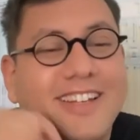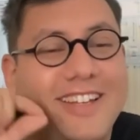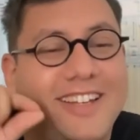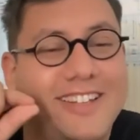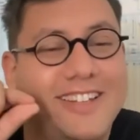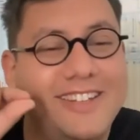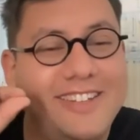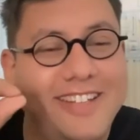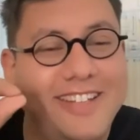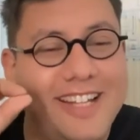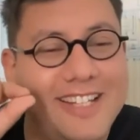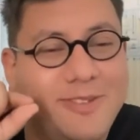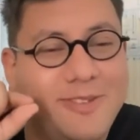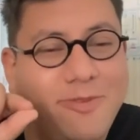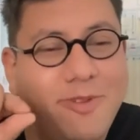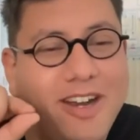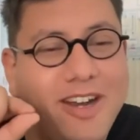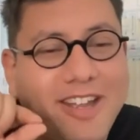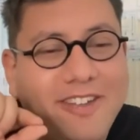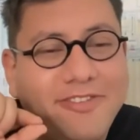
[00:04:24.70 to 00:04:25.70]
That's
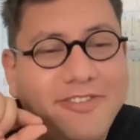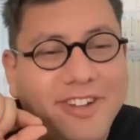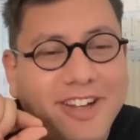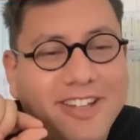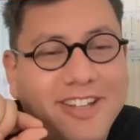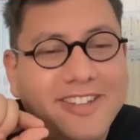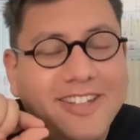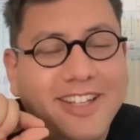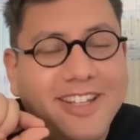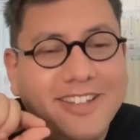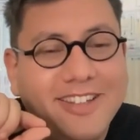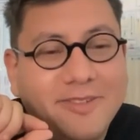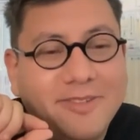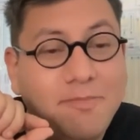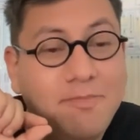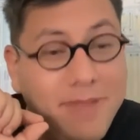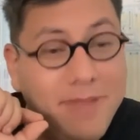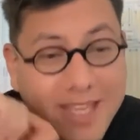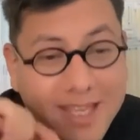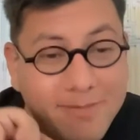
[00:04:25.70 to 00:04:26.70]
where I found that
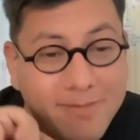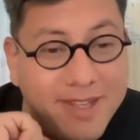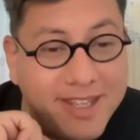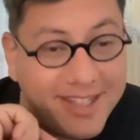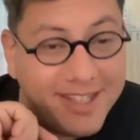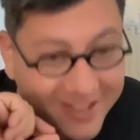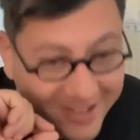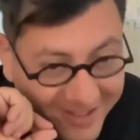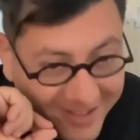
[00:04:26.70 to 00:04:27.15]
maybe